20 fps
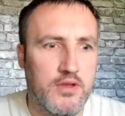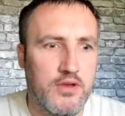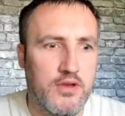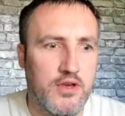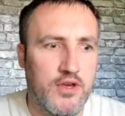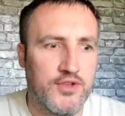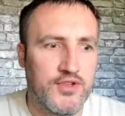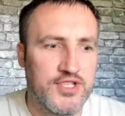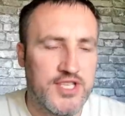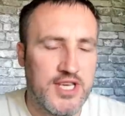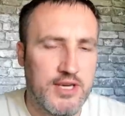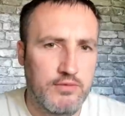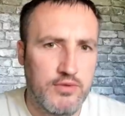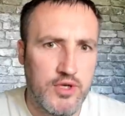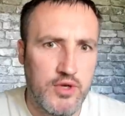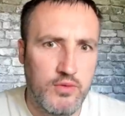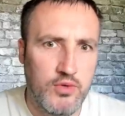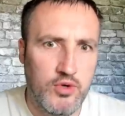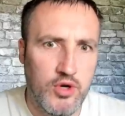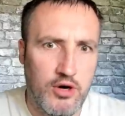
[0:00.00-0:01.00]
until
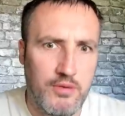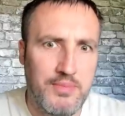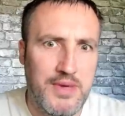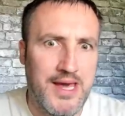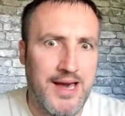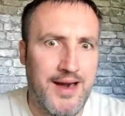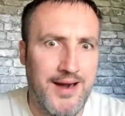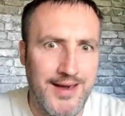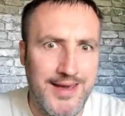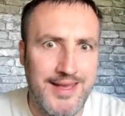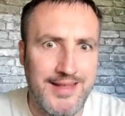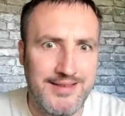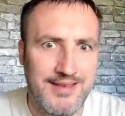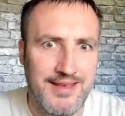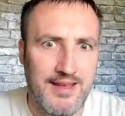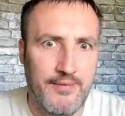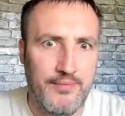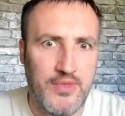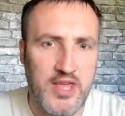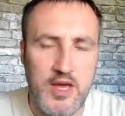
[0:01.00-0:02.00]
you got behind
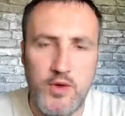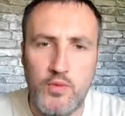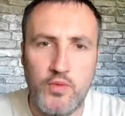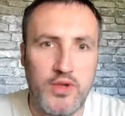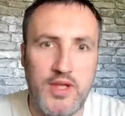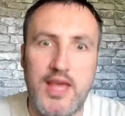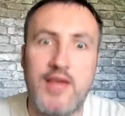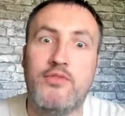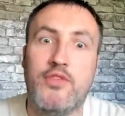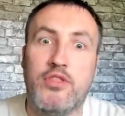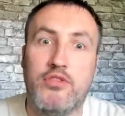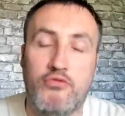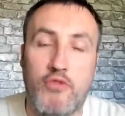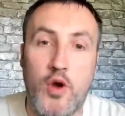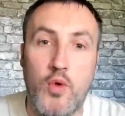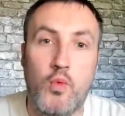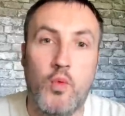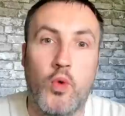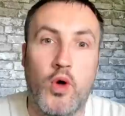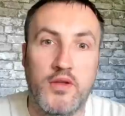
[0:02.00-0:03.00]
him, he wouldn't even throw
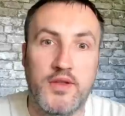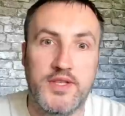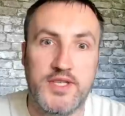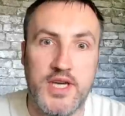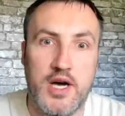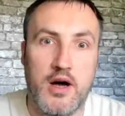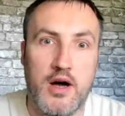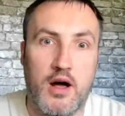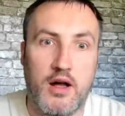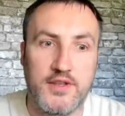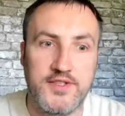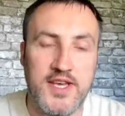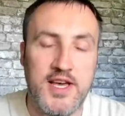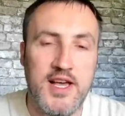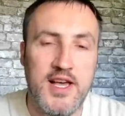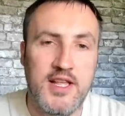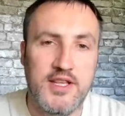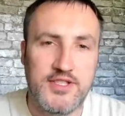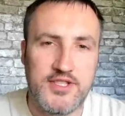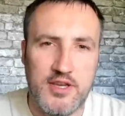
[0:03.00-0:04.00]
one dart.
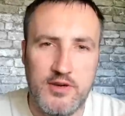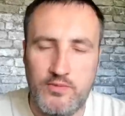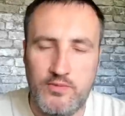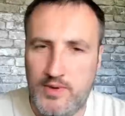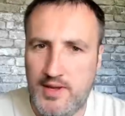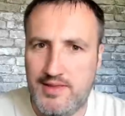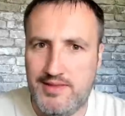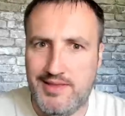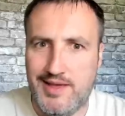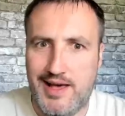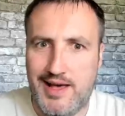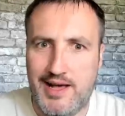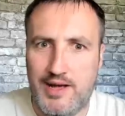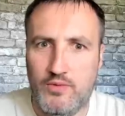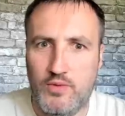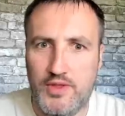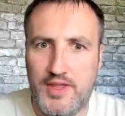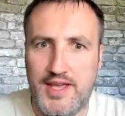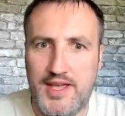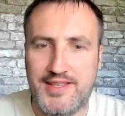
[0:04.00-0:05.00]
So with that,
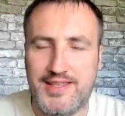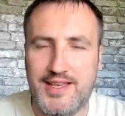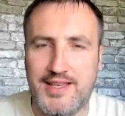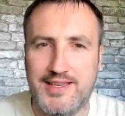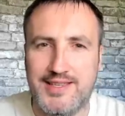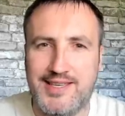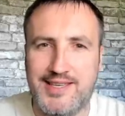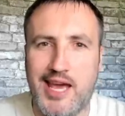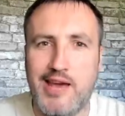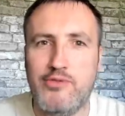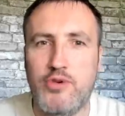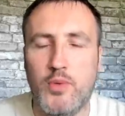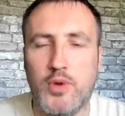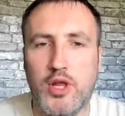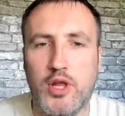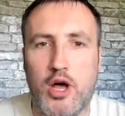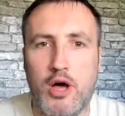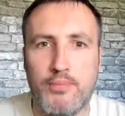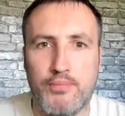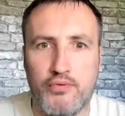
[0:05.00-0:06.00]
what that did, it gave you a
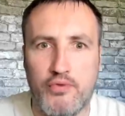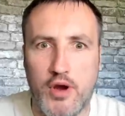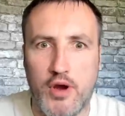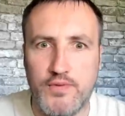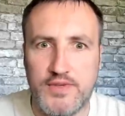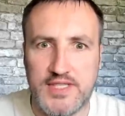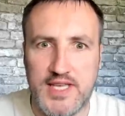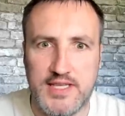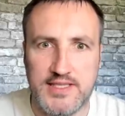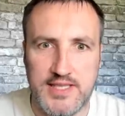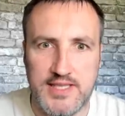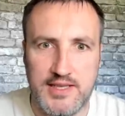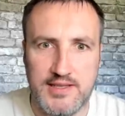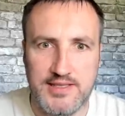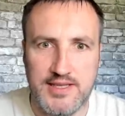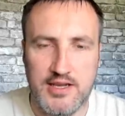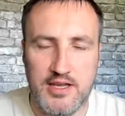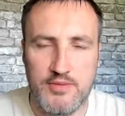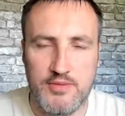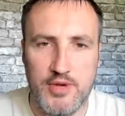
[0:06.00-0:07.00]
lot of processing
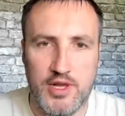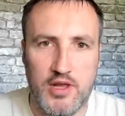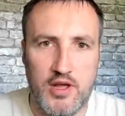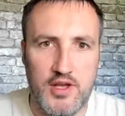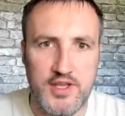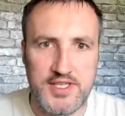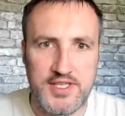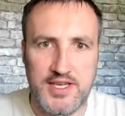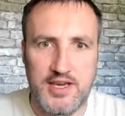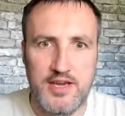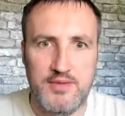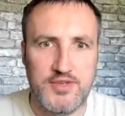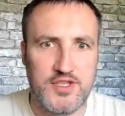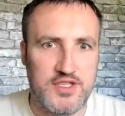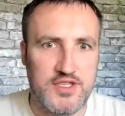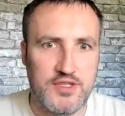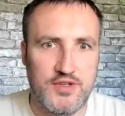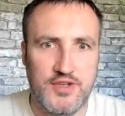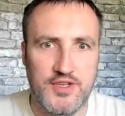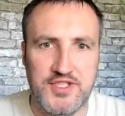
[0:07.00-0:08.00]
time. A lot of time to
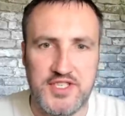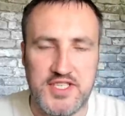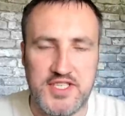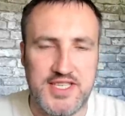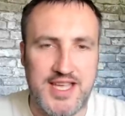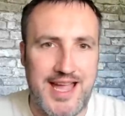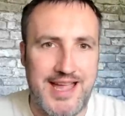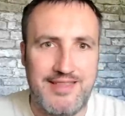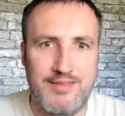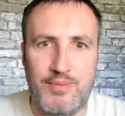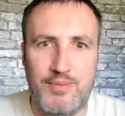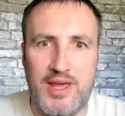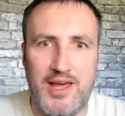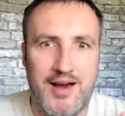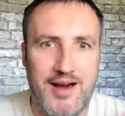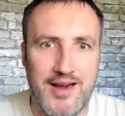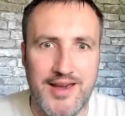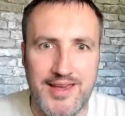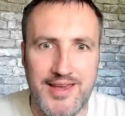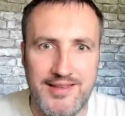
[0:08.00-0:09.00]
sort of stand
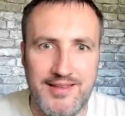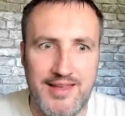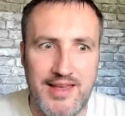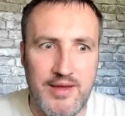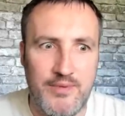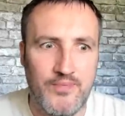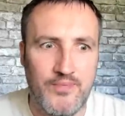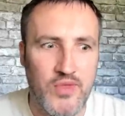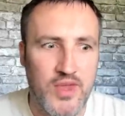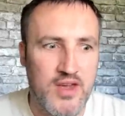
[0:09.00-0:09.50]
behind him.